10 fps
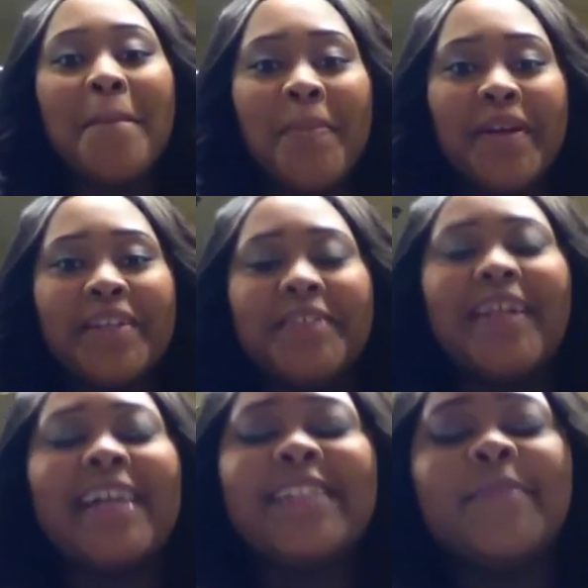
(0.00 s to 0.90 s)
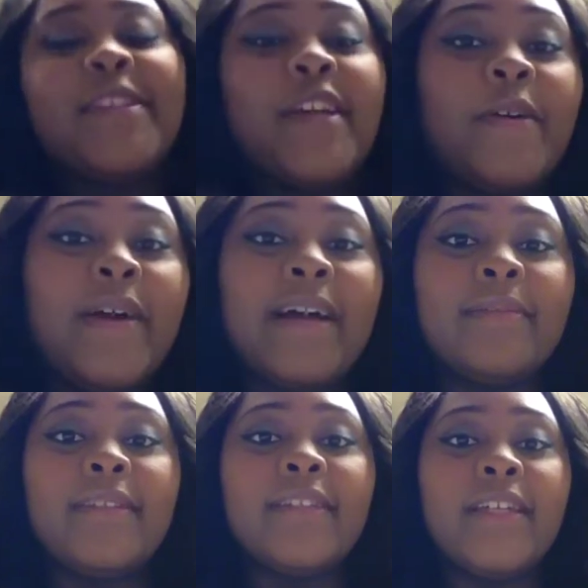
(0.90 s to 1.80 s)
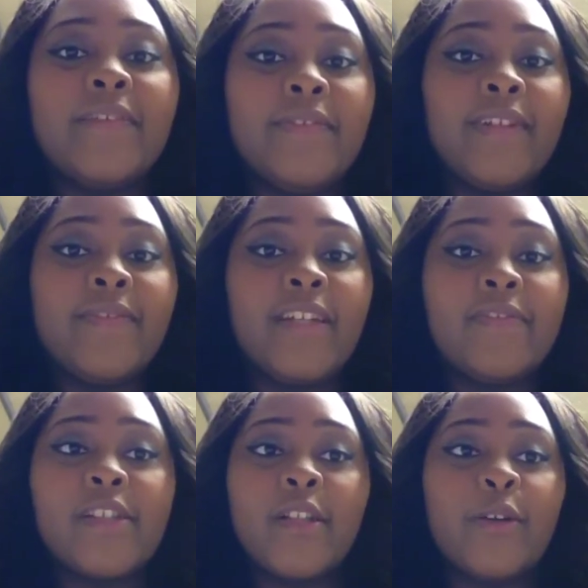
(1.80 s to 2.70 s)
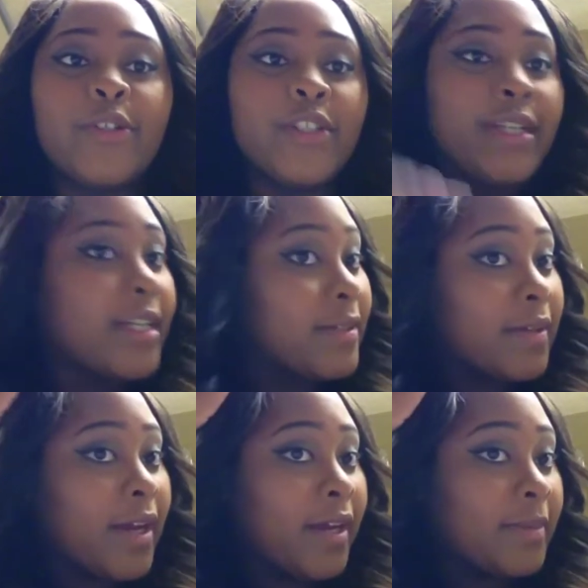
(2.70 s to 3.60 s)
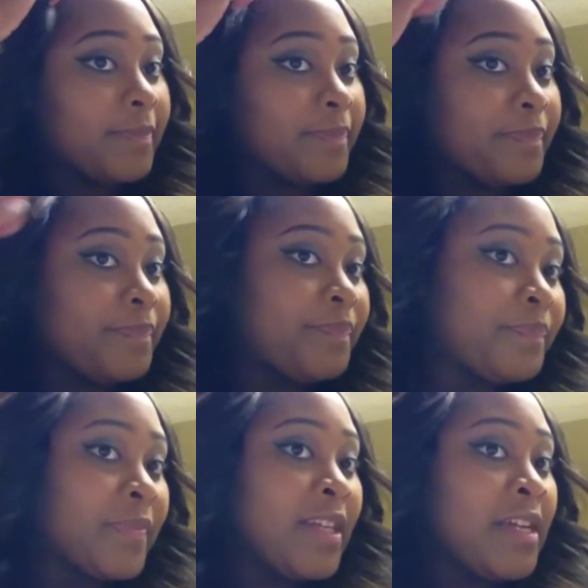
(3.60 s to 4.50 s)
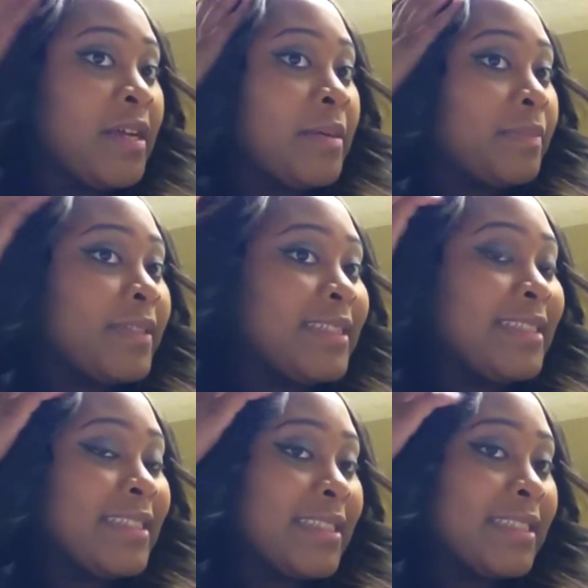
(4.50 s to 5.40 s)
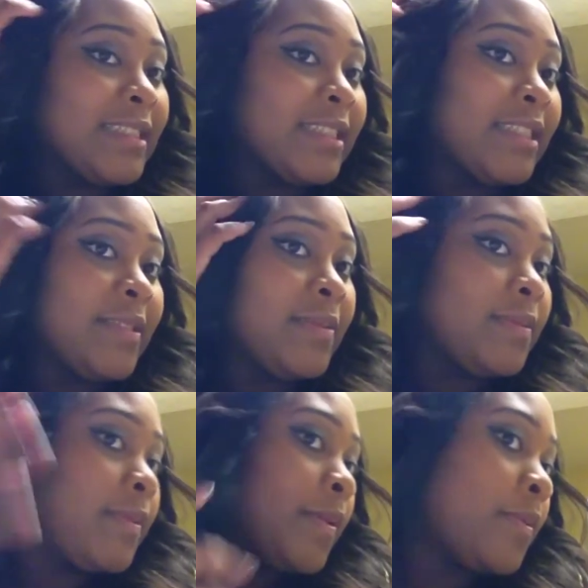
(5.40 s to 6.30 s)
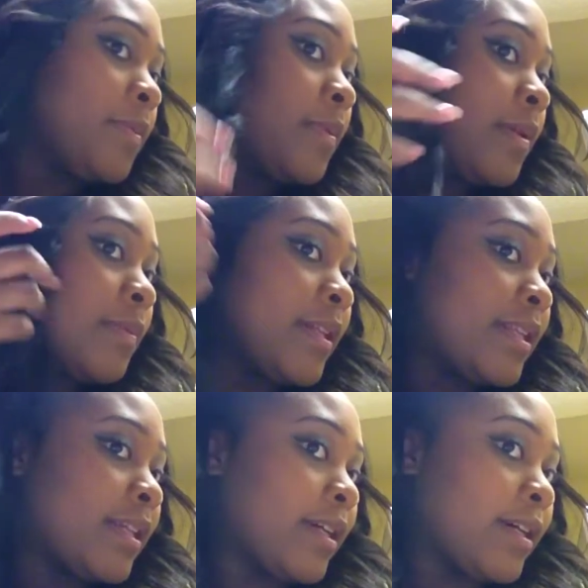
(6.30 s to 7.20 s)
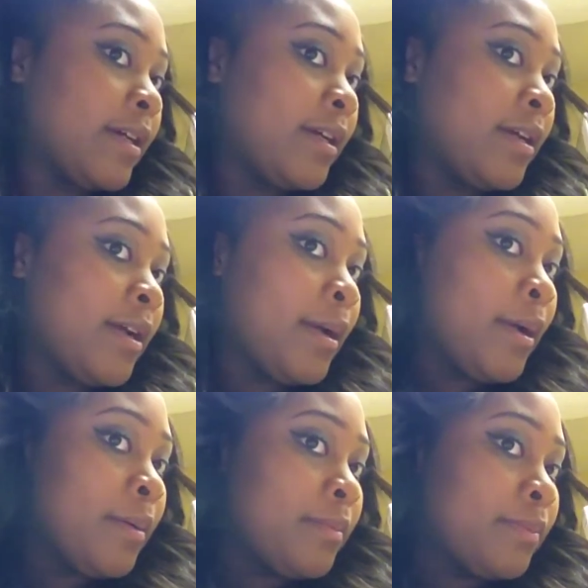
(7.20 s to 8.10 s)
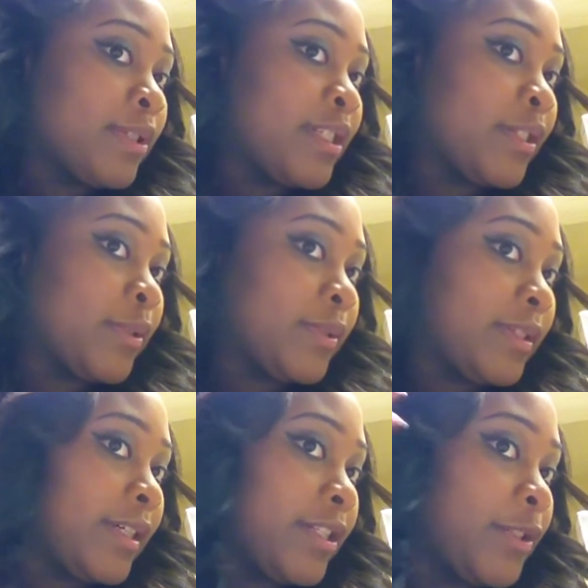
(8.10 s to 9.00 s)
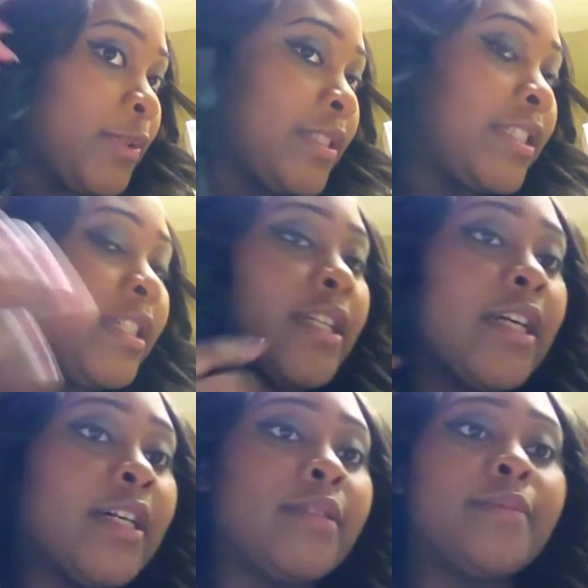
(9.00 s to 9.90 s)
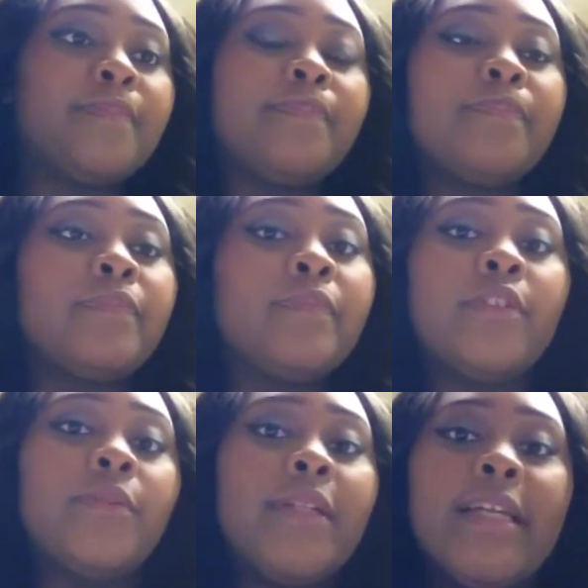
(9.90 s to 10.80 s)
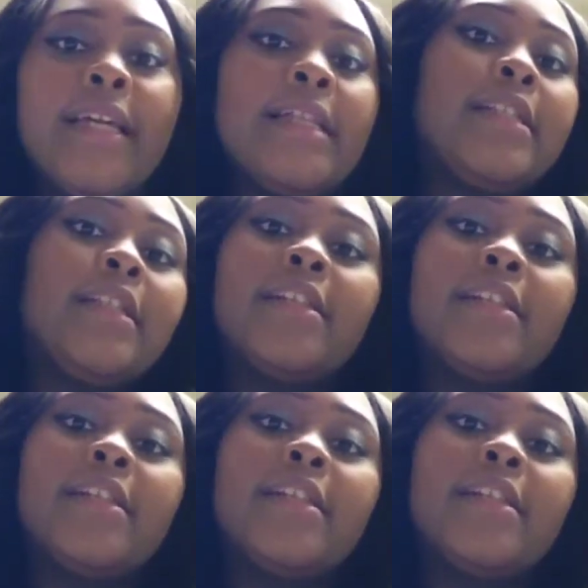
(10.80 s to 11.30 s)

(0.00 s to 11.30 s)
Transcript: but you guys, I'm so, I love, love, love this closure. It um, blends in good with the Brazilian, as you see. Um, you really can't